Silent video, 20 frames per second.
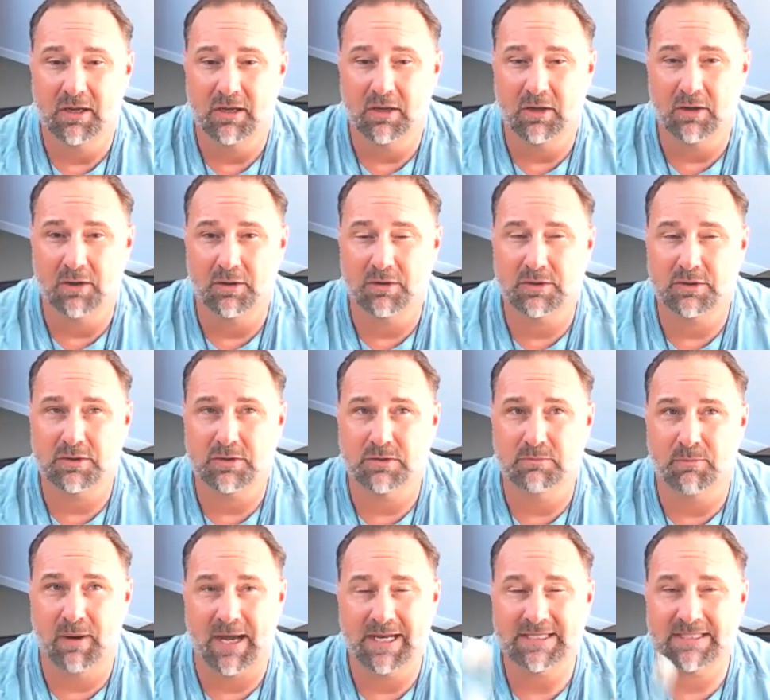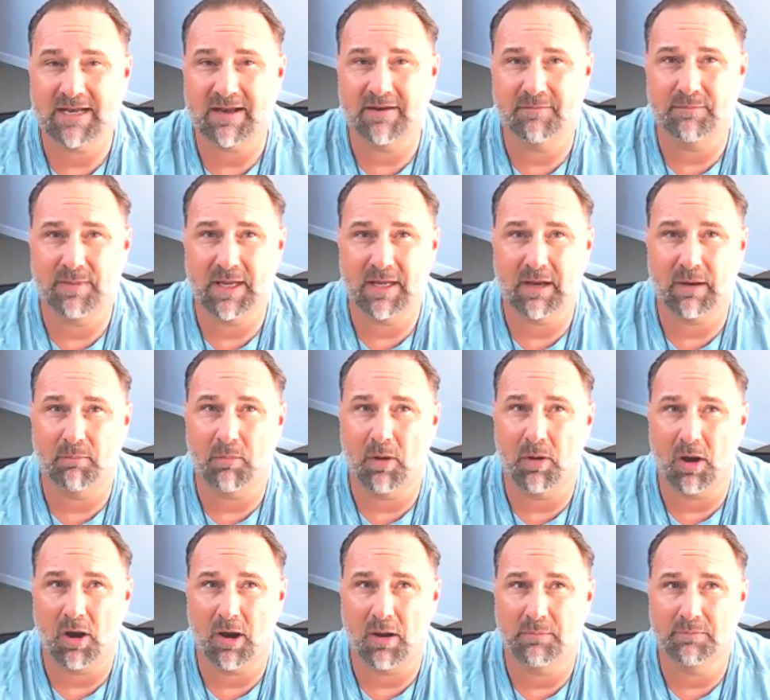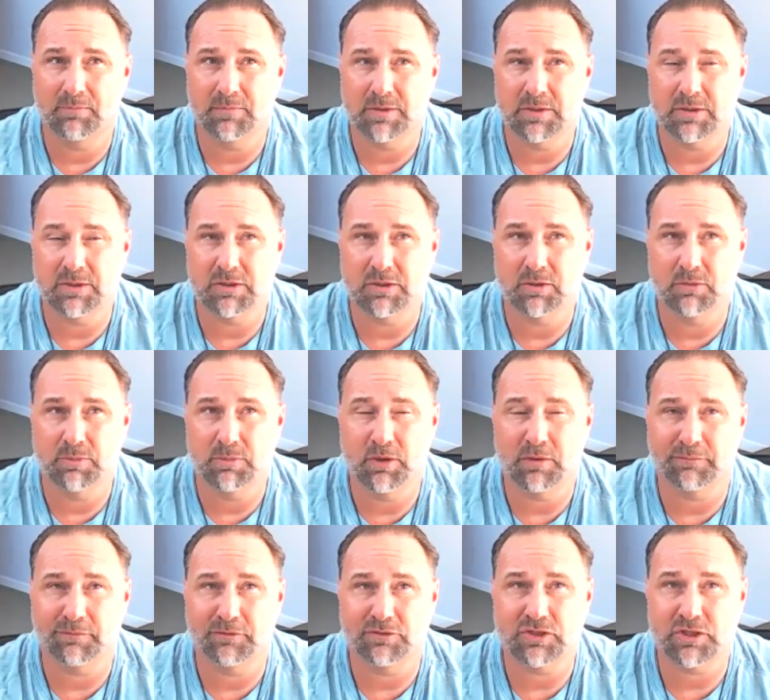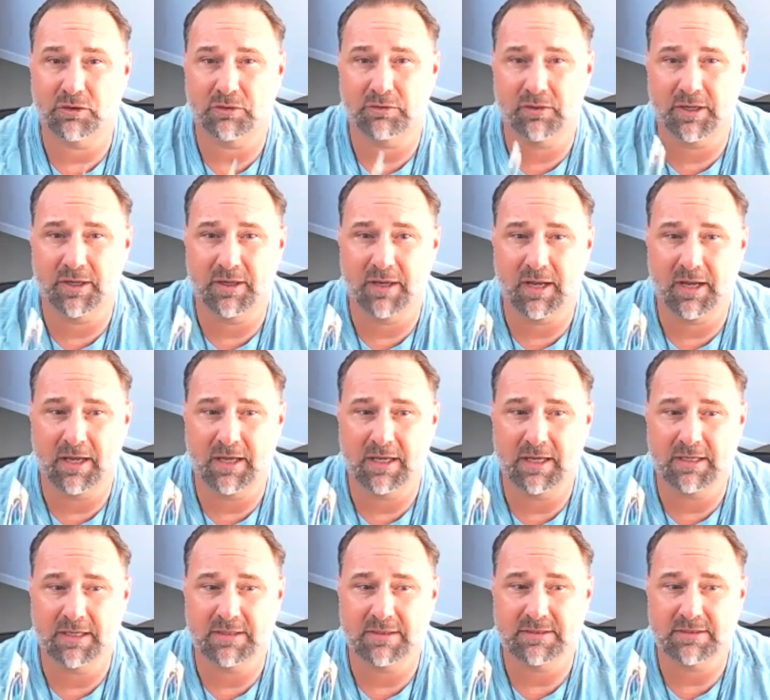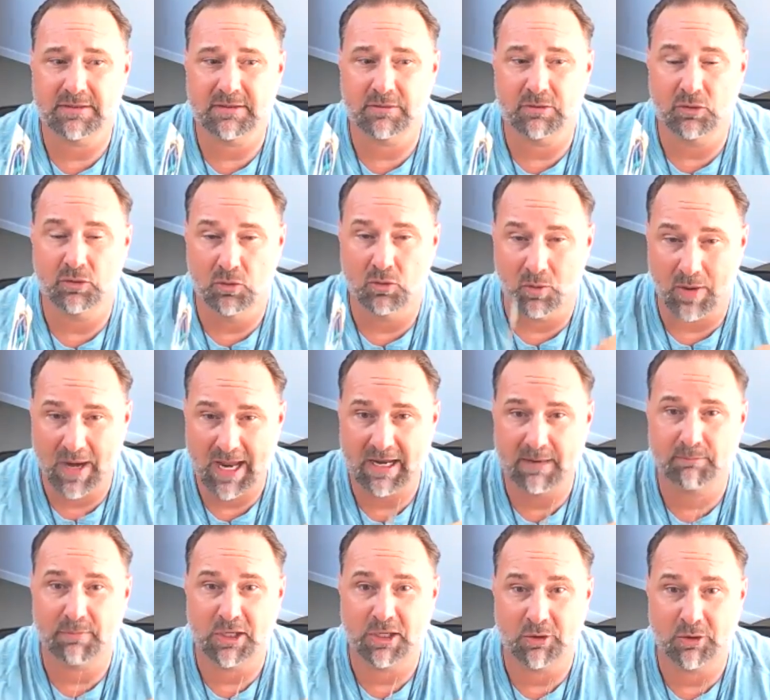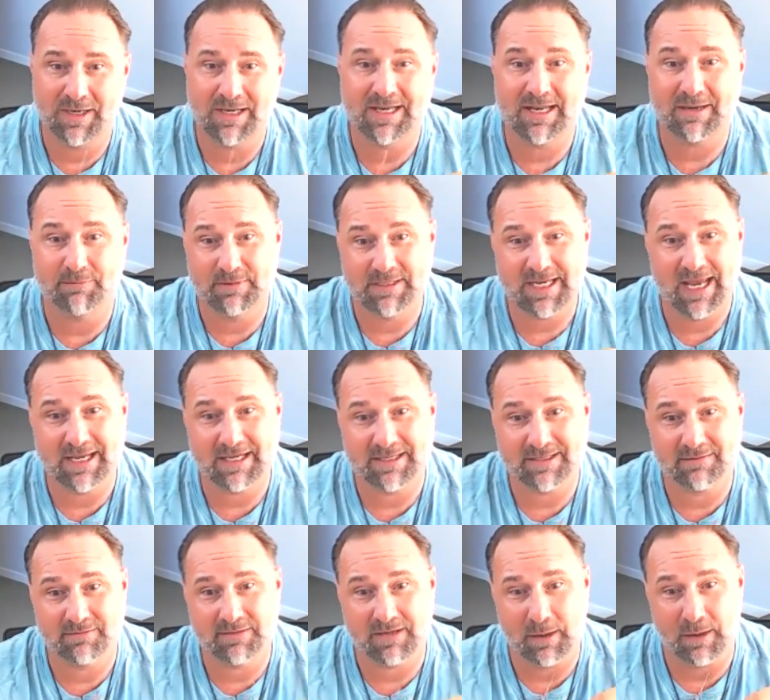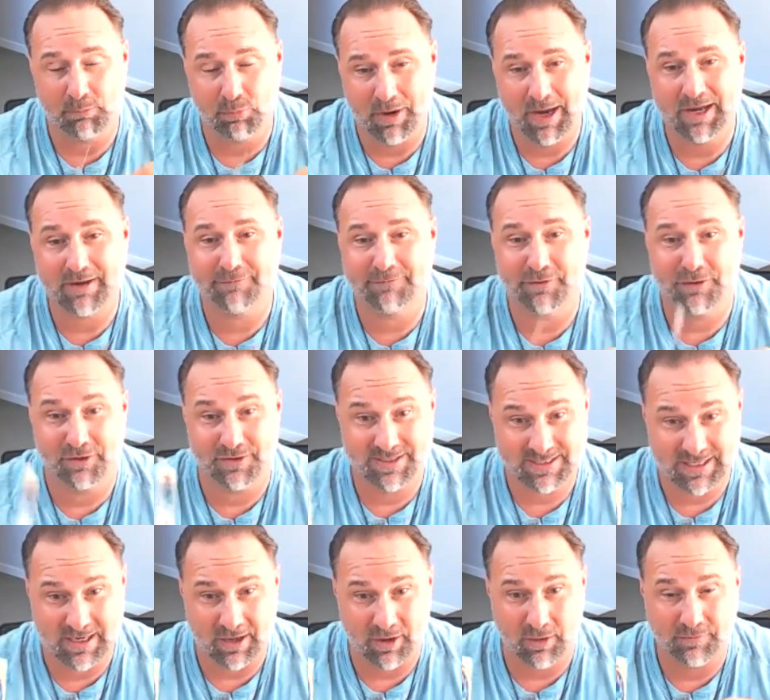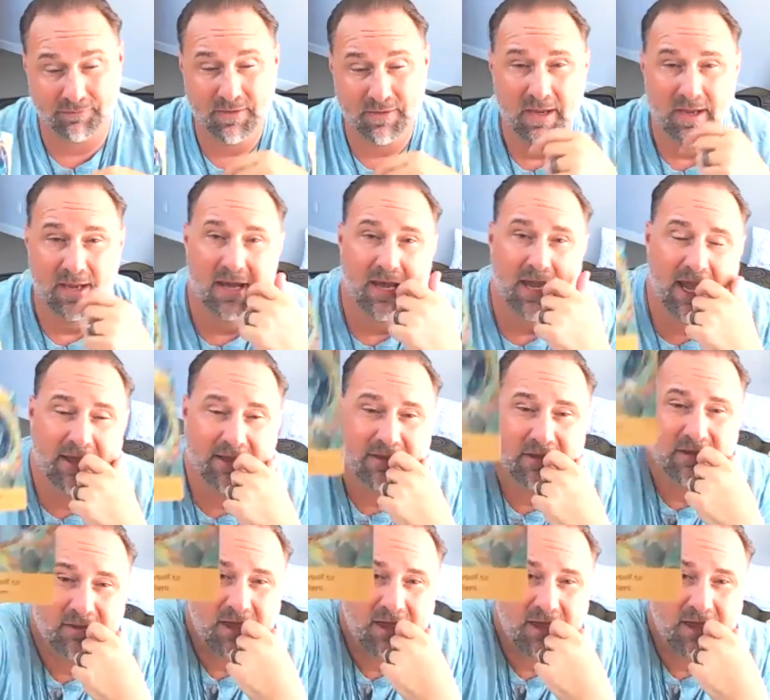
your mindset of being a mom to two beautiful children uh, is great, but you need to take a break for yourself. And